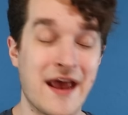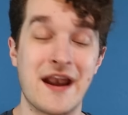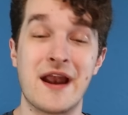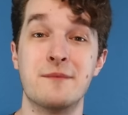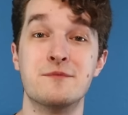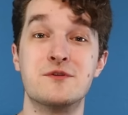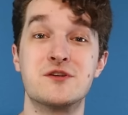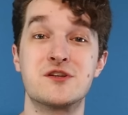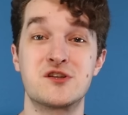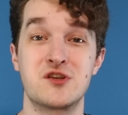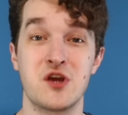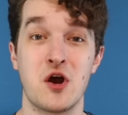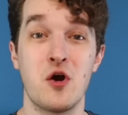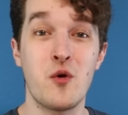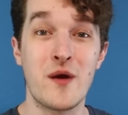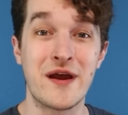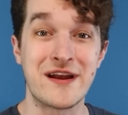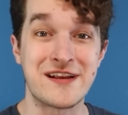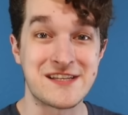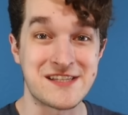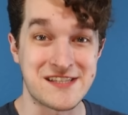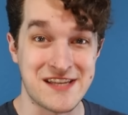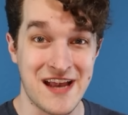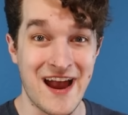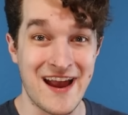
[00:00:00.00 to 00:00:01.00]
And I'm so
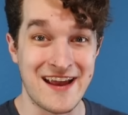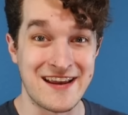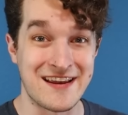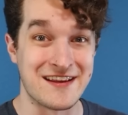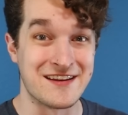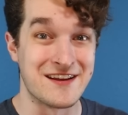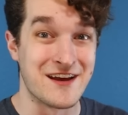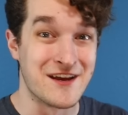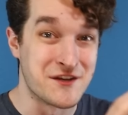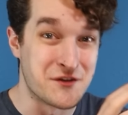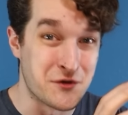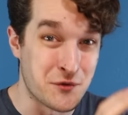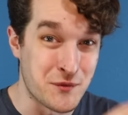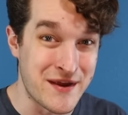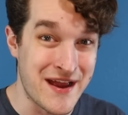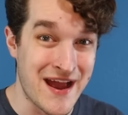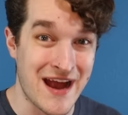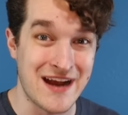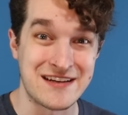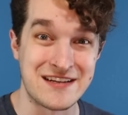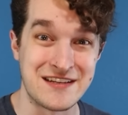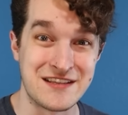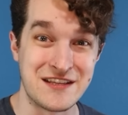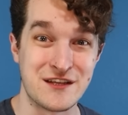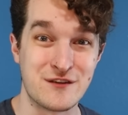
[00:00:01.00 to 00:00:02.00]
excited to
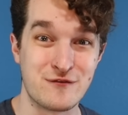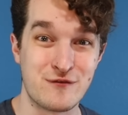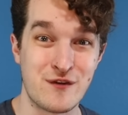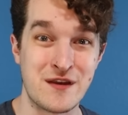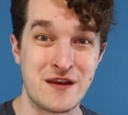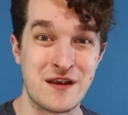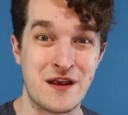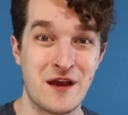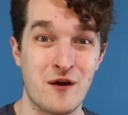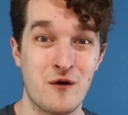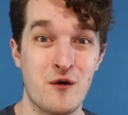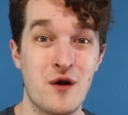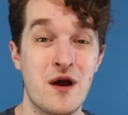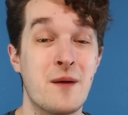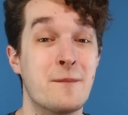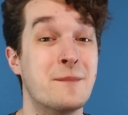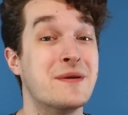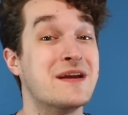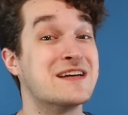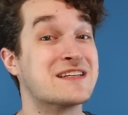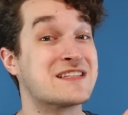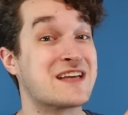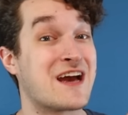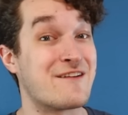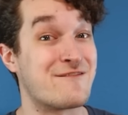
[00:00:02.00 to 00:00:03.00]
react to this video
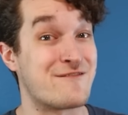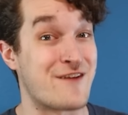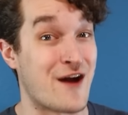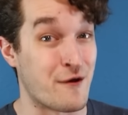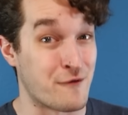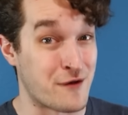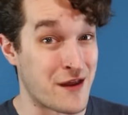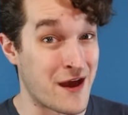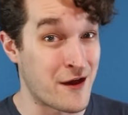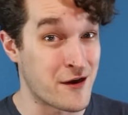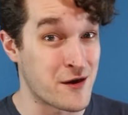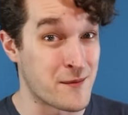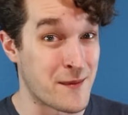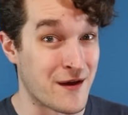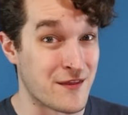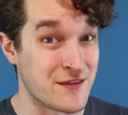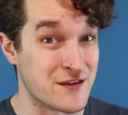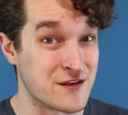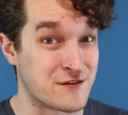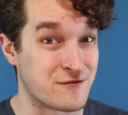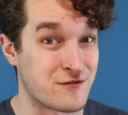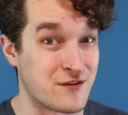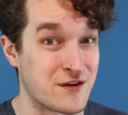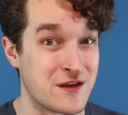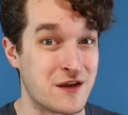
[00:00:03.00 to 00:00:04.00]
because I found out about
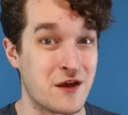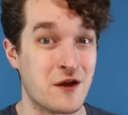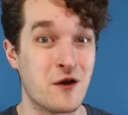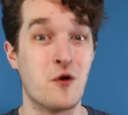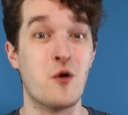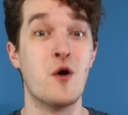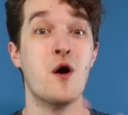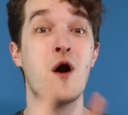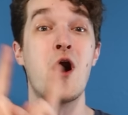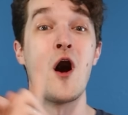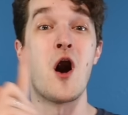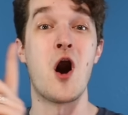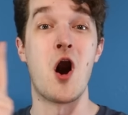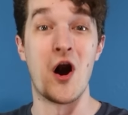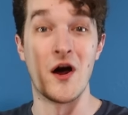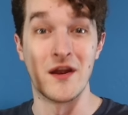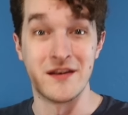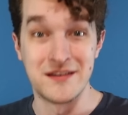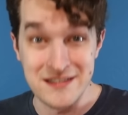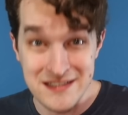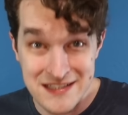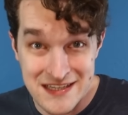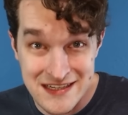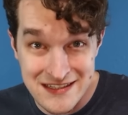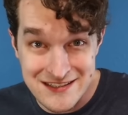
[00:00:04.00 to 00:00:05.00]
this video
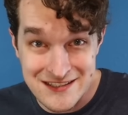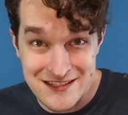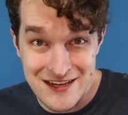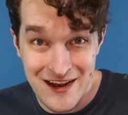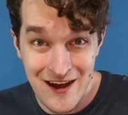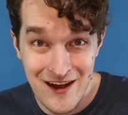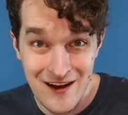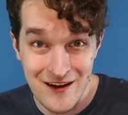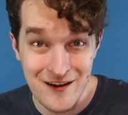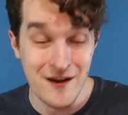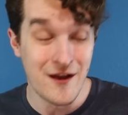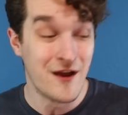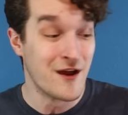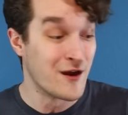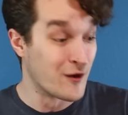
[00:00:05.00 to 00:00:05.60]
on TikTok.